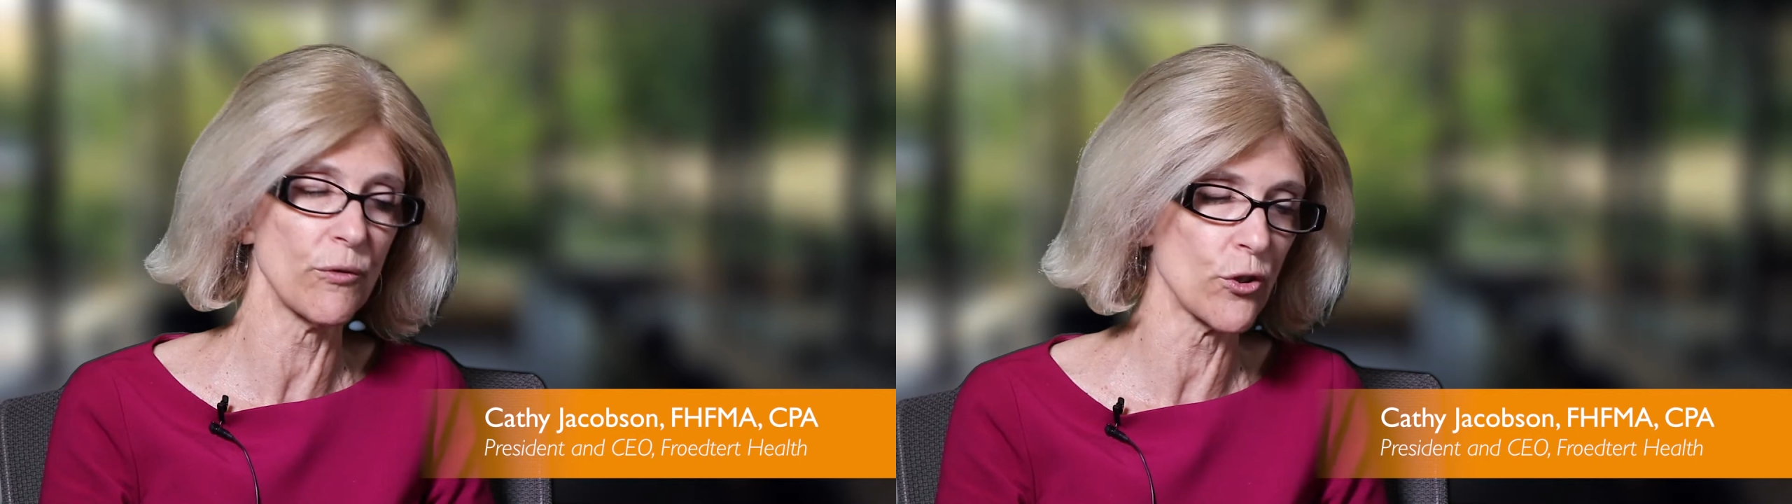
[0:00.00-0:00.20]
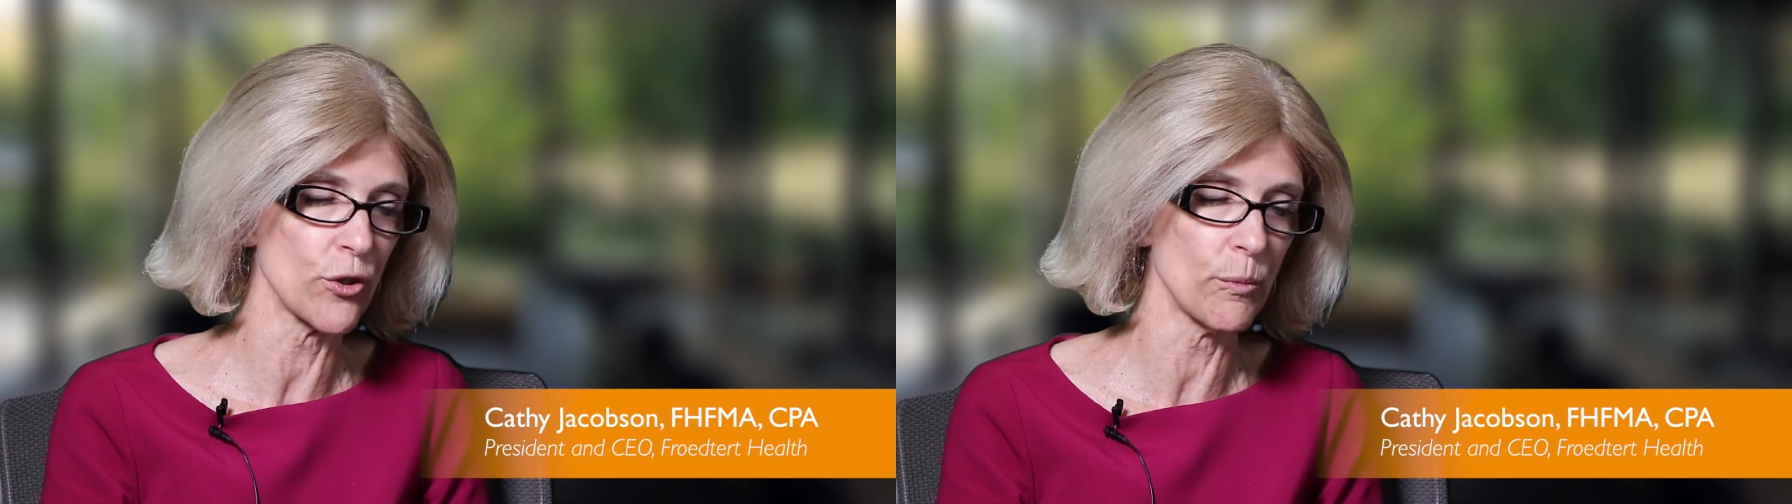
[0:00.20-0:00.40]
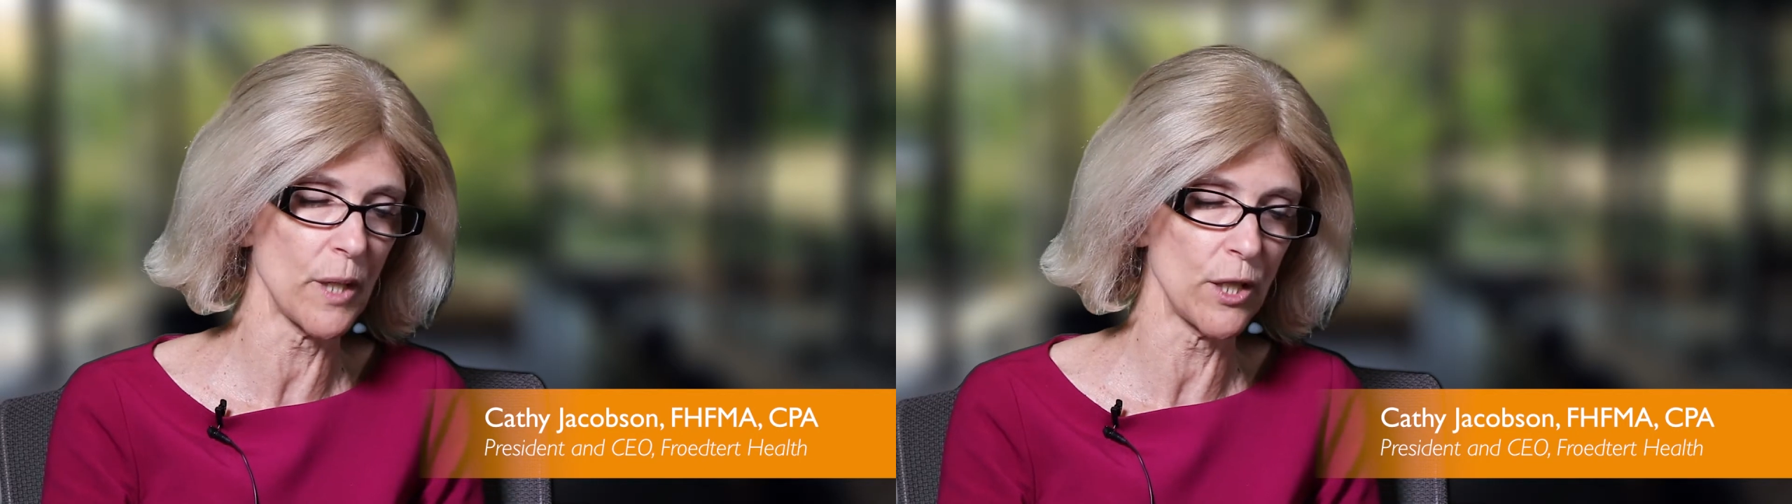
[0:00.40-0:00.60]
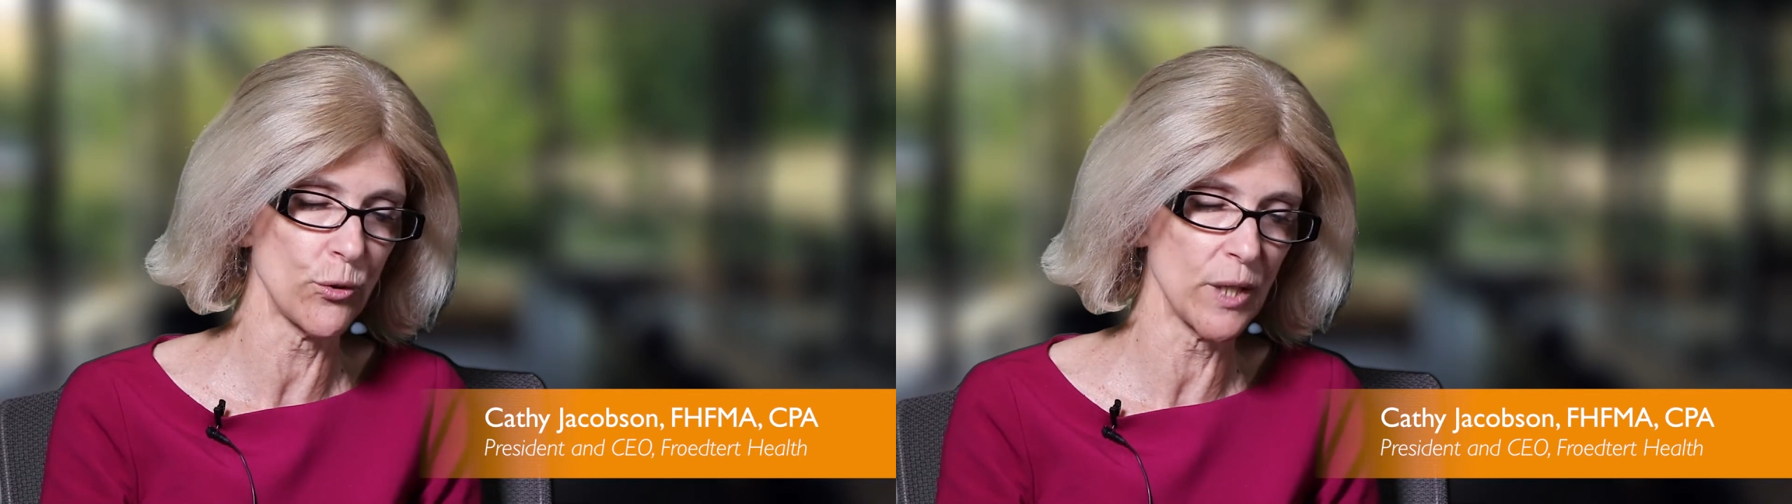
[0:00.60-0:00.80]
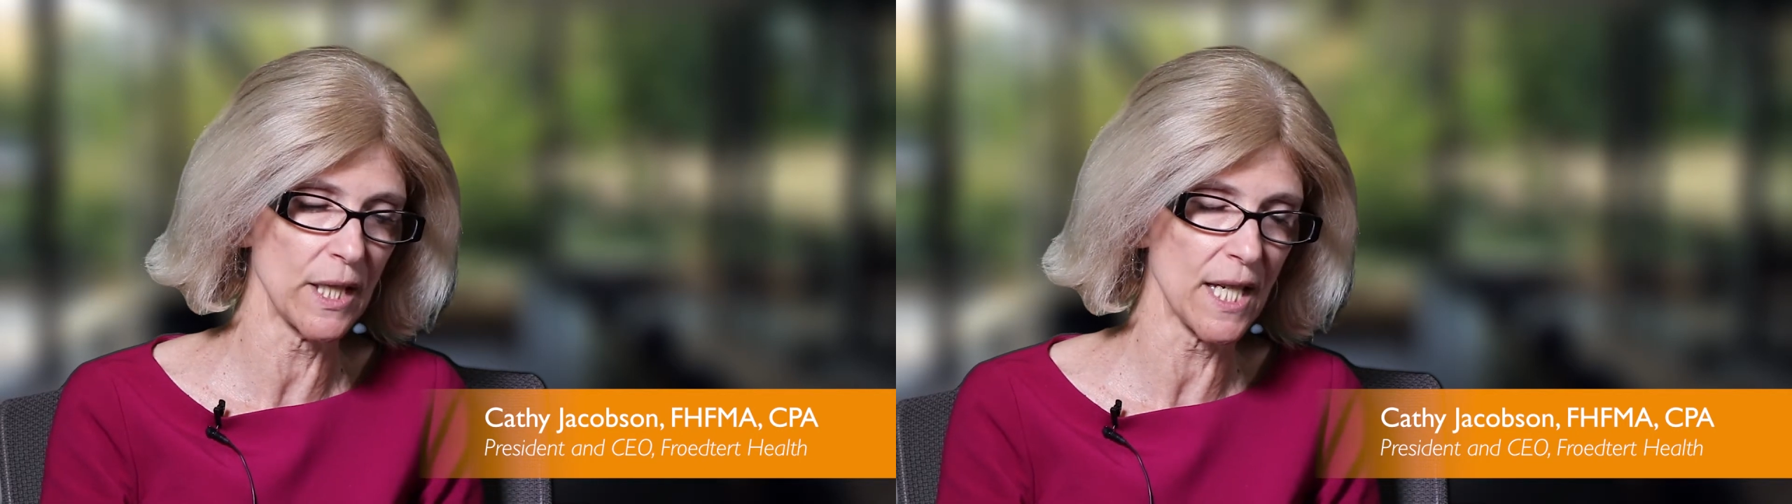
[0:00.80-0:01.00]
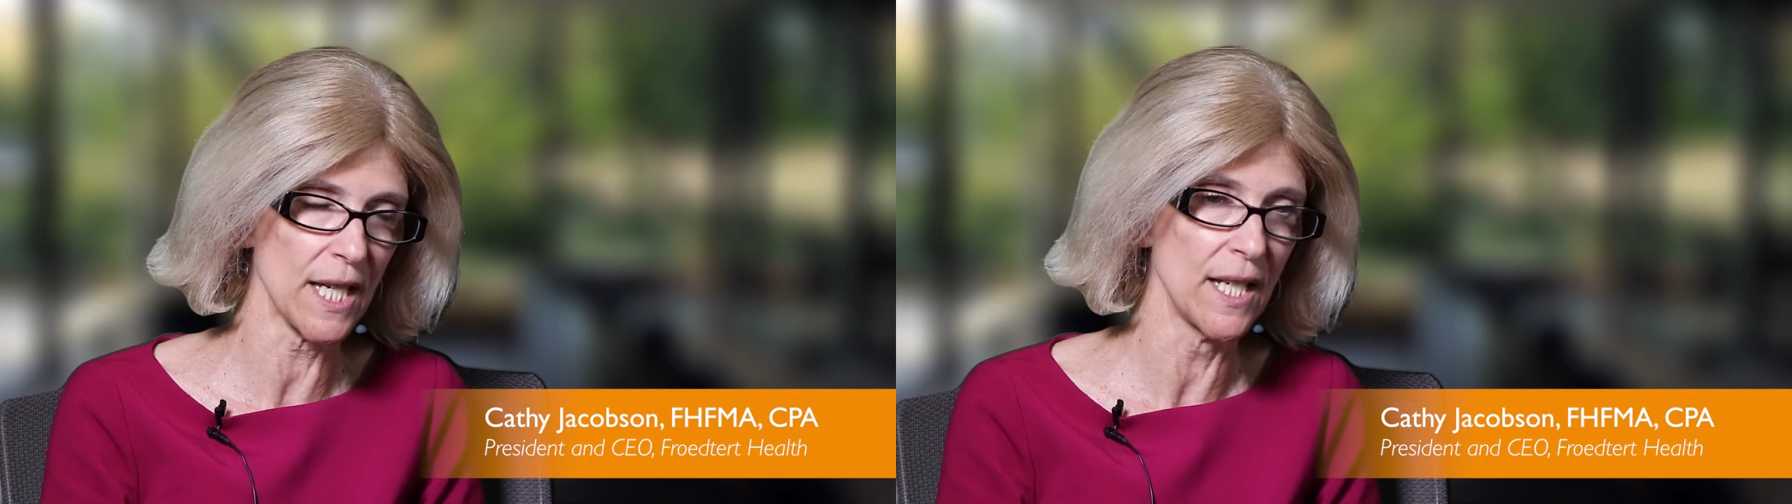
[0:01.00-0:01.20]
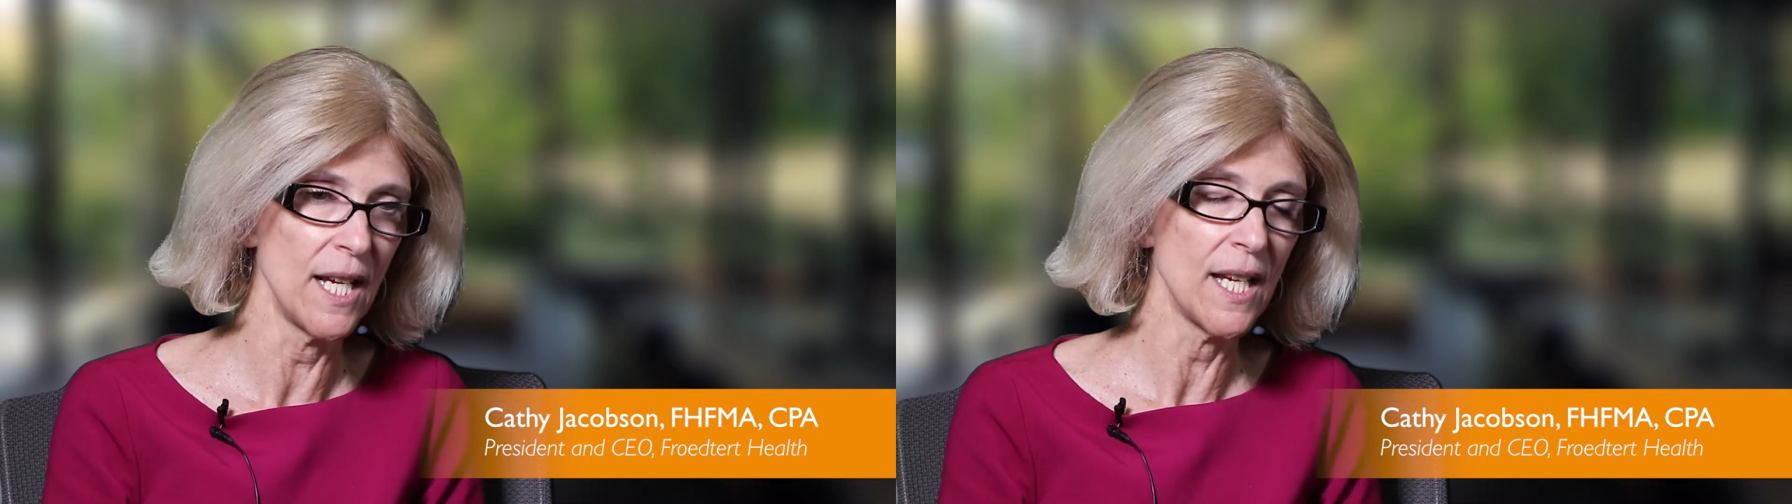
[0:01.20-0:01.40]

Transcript: efficient by doing that.